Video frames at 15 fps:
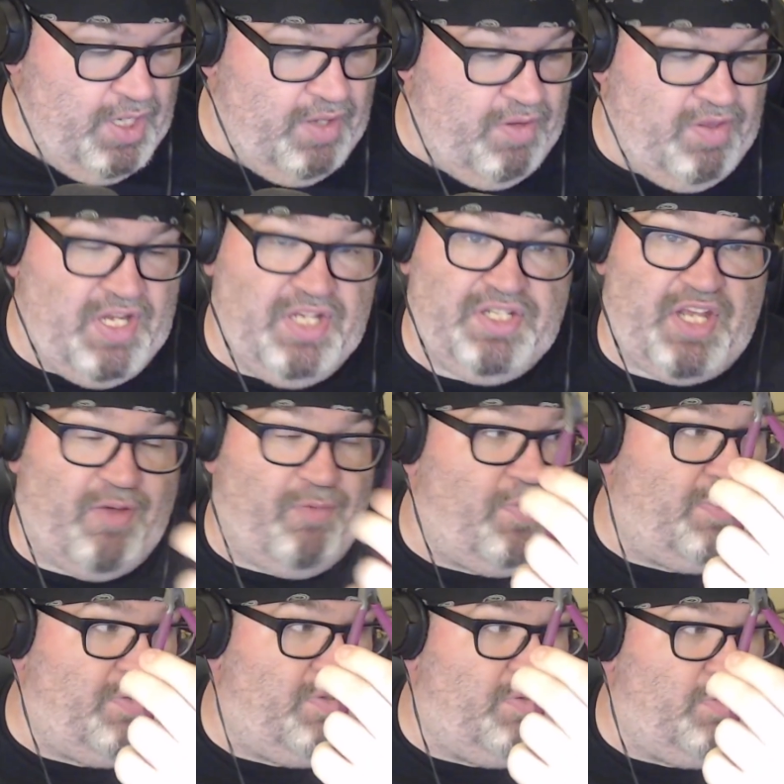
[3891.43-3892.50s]
these have
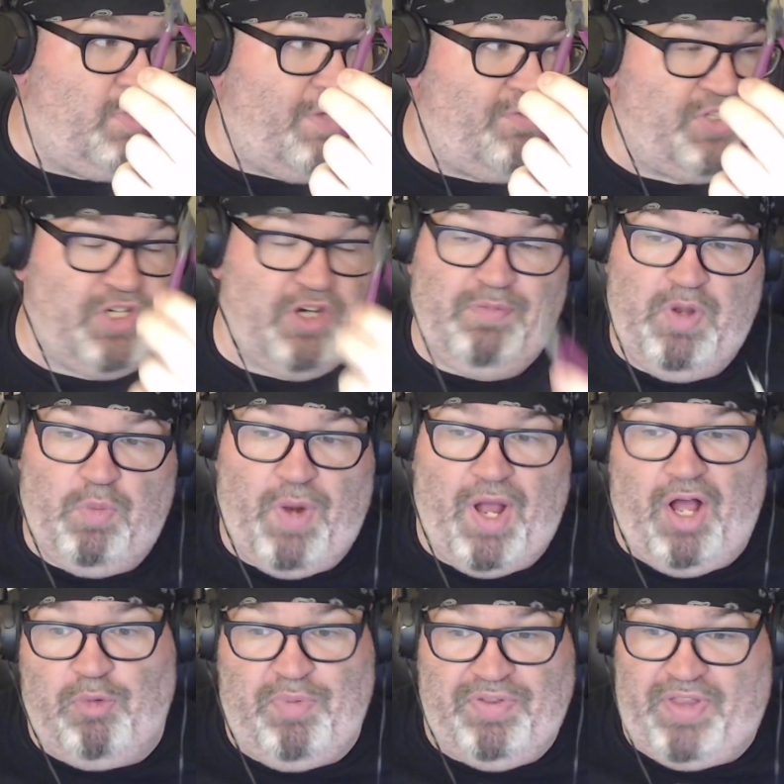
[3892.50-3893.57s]
been have served me
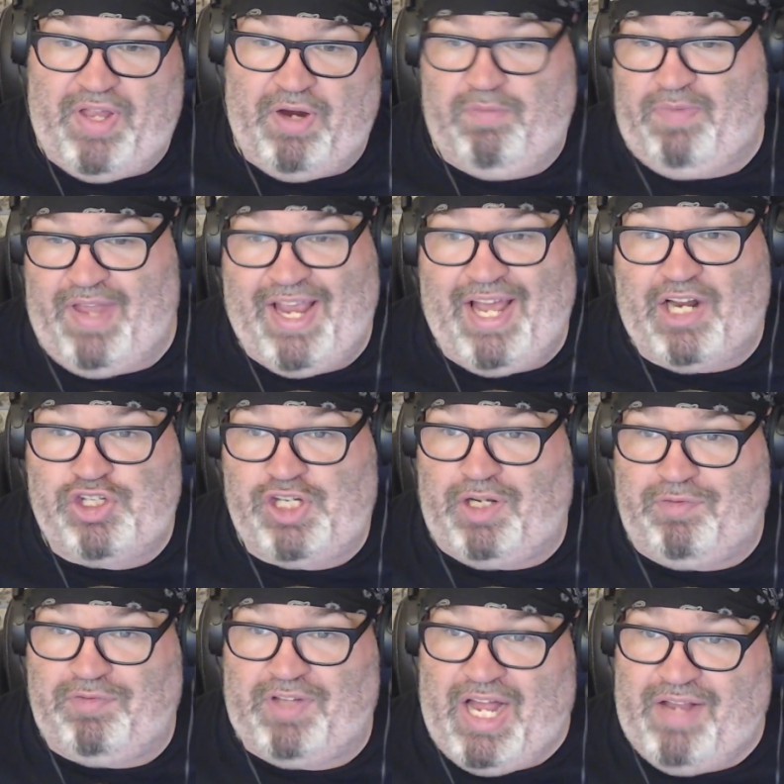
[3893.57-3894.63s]
well, but they're they got a
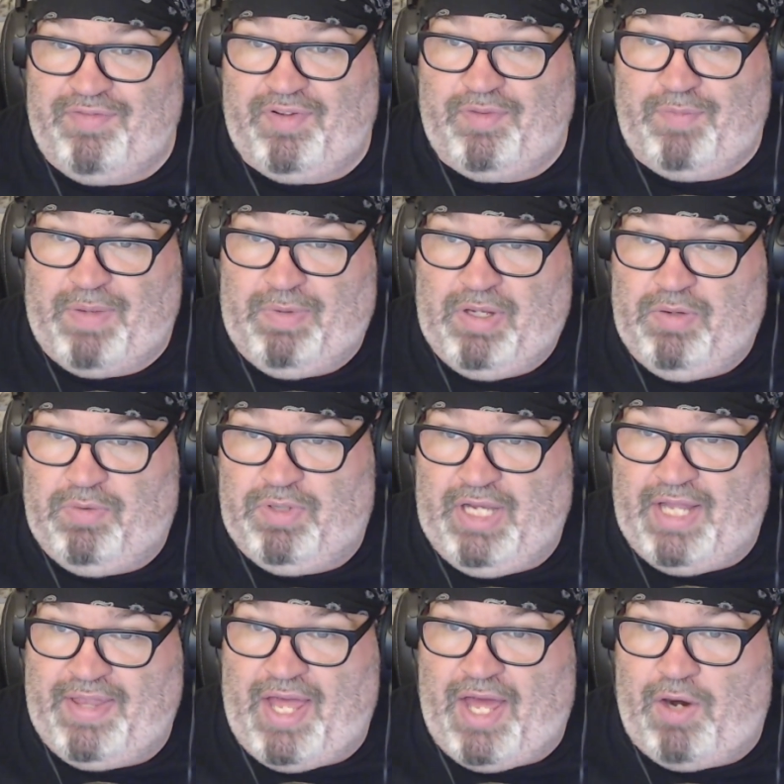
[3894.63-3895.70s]
shelf life, and maybe you want to
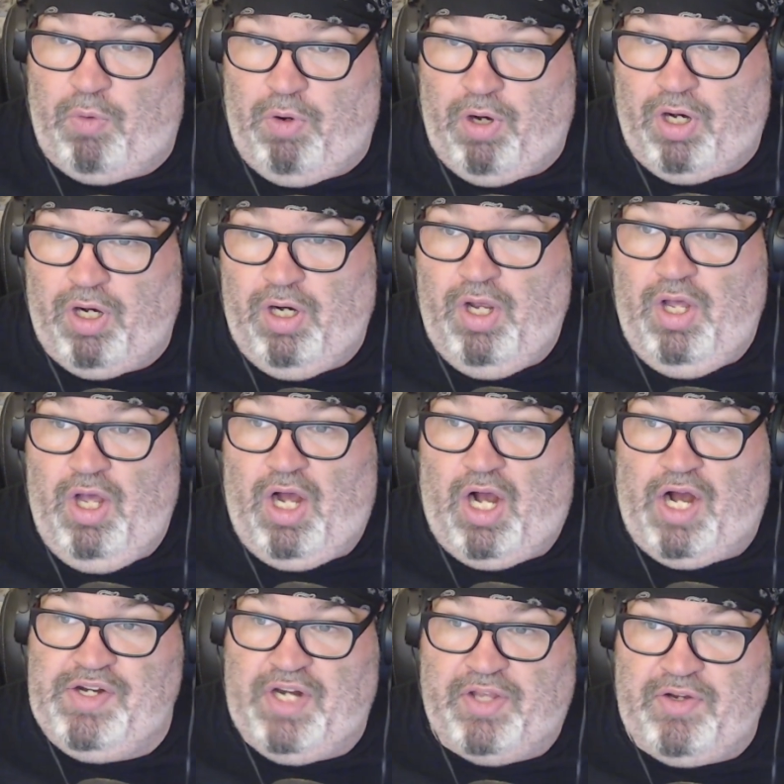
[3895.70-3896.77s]
get that or
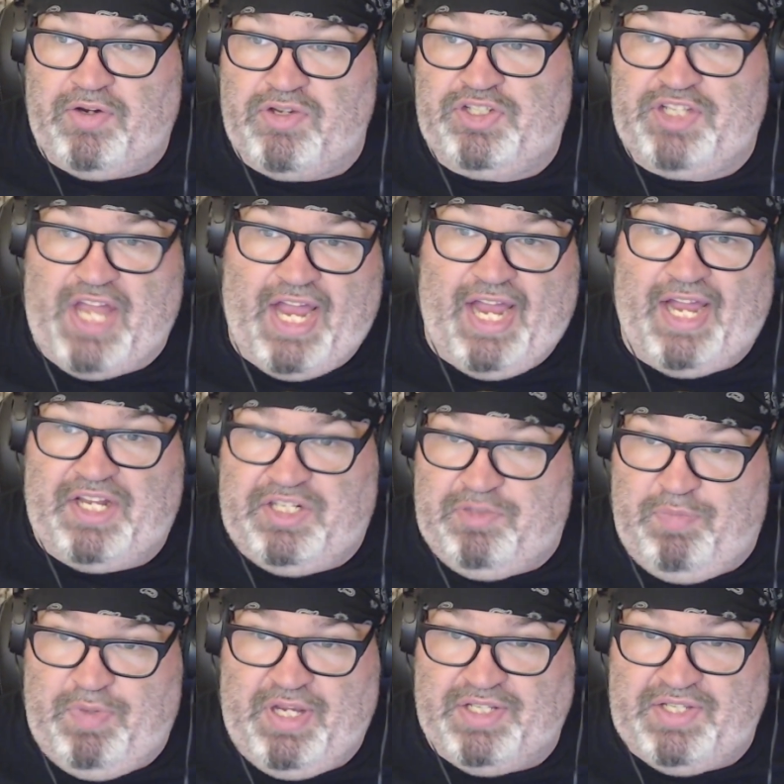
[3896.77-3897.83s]
another stand
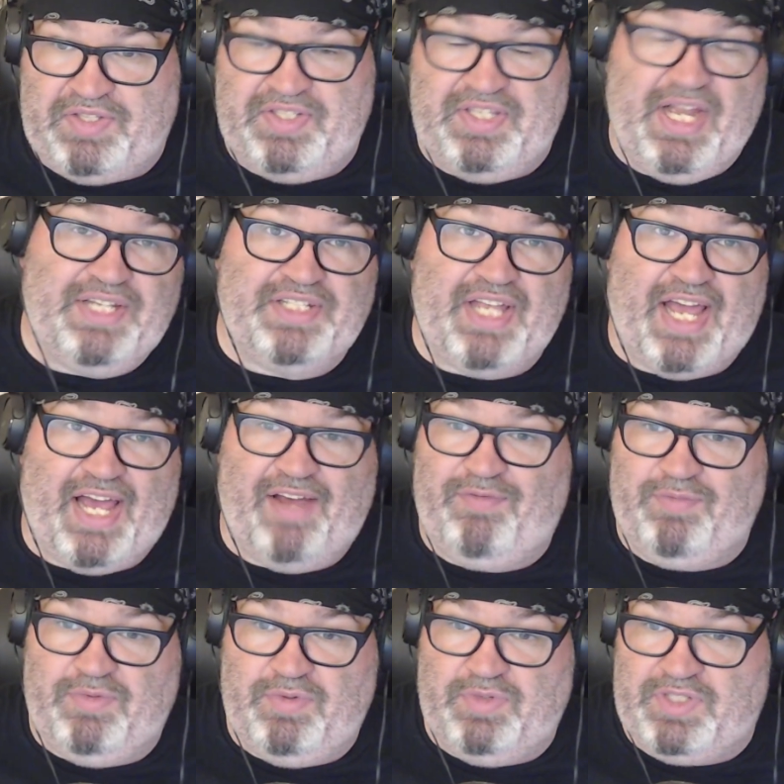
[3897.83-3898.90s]
because it's nice to
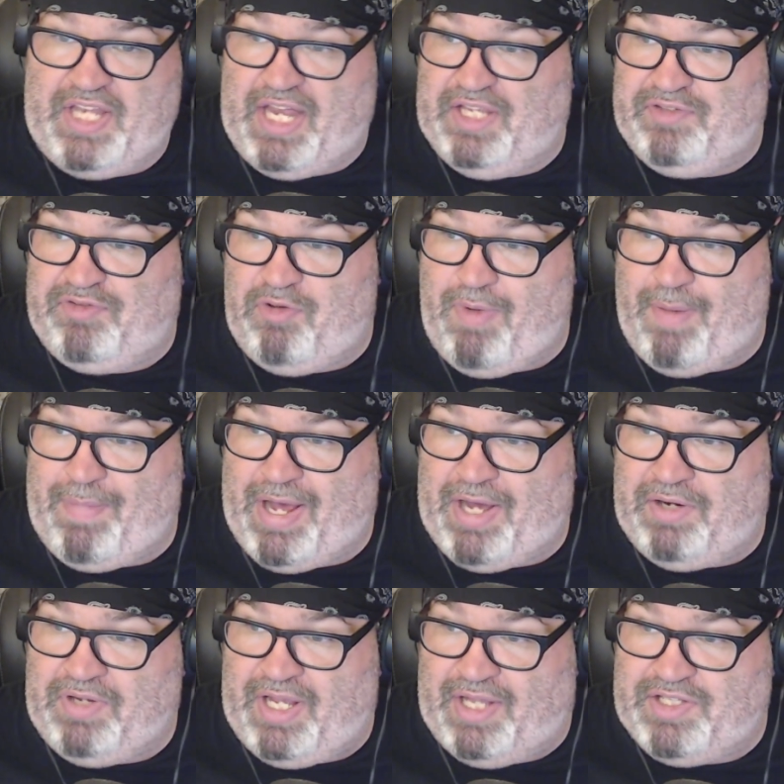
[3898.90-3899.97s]
have stands for my
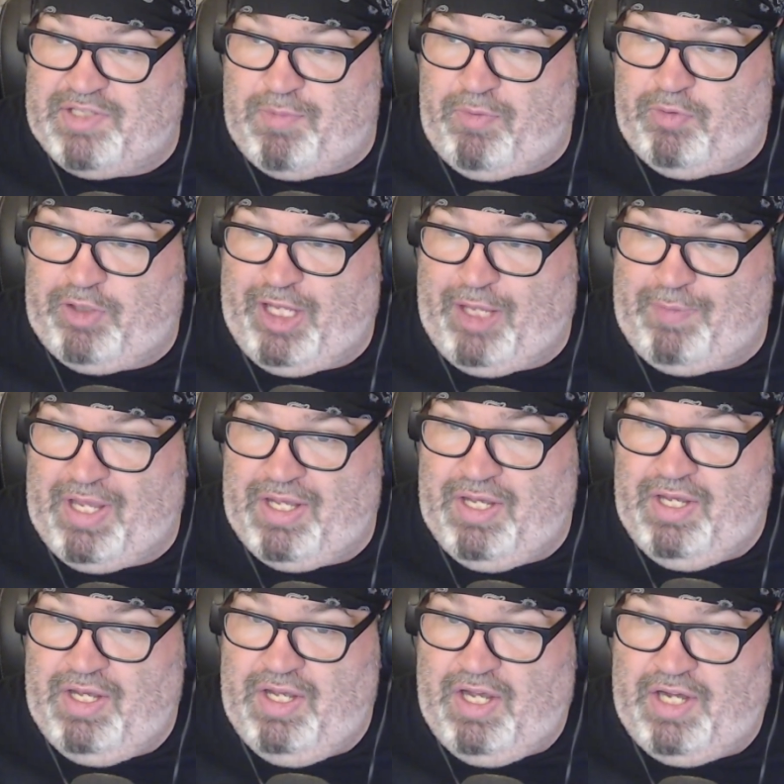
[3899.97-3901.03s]
model kits. Maybe you want to get me a,
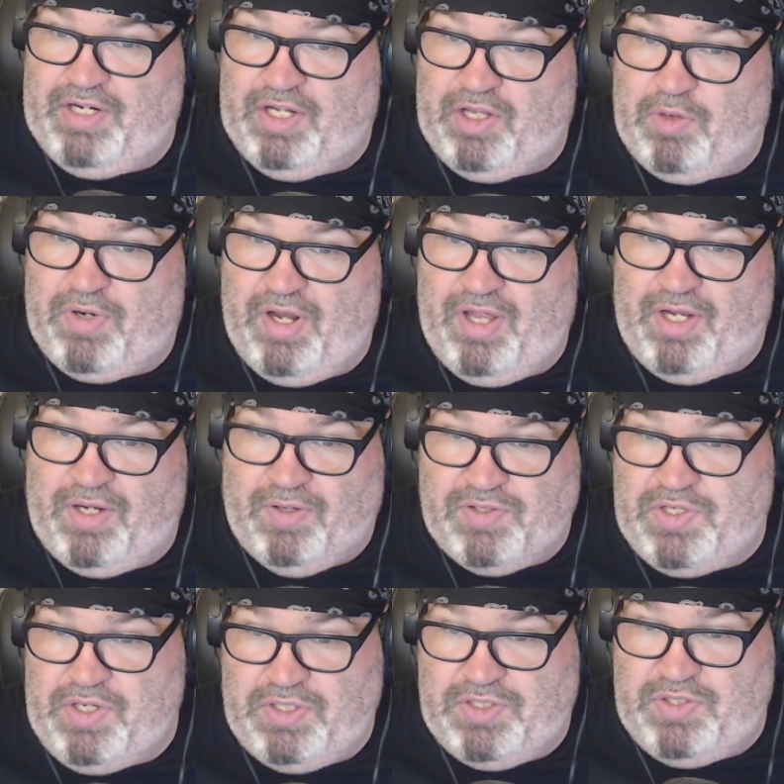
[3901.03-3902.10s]
another one of
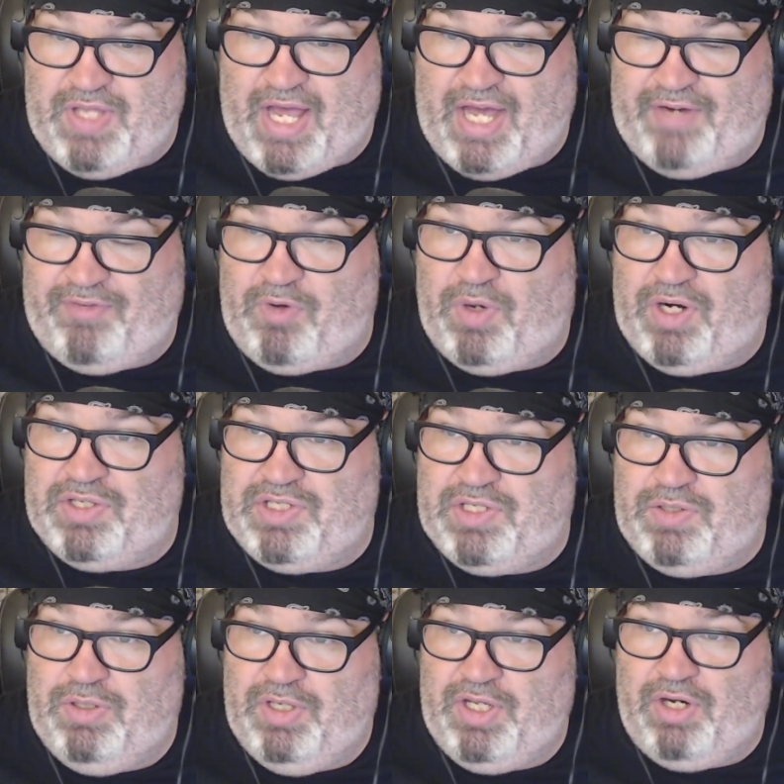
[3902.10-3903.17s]
those. You could do that if you wanted
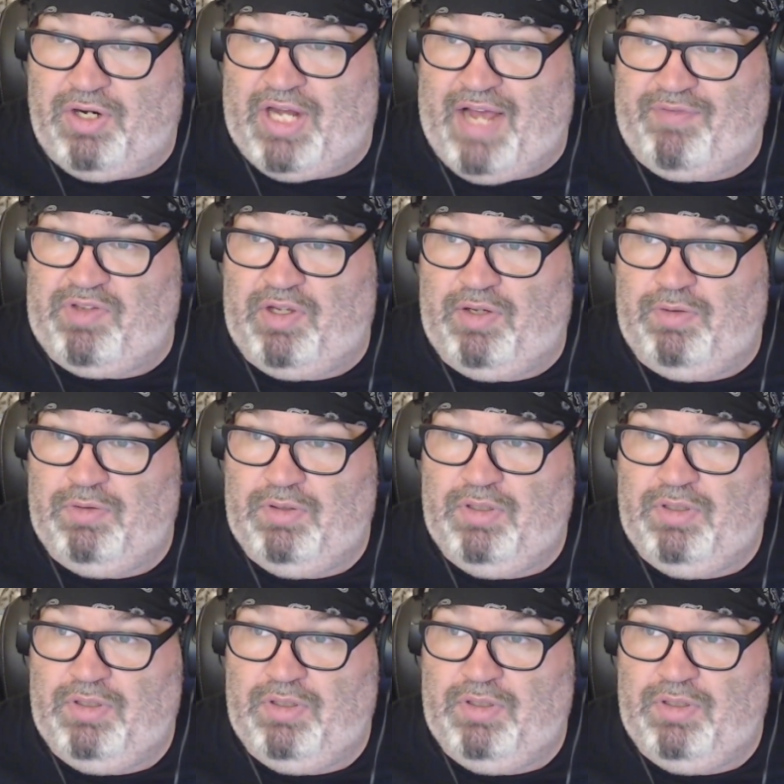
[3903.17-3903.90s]
to. You don't have to.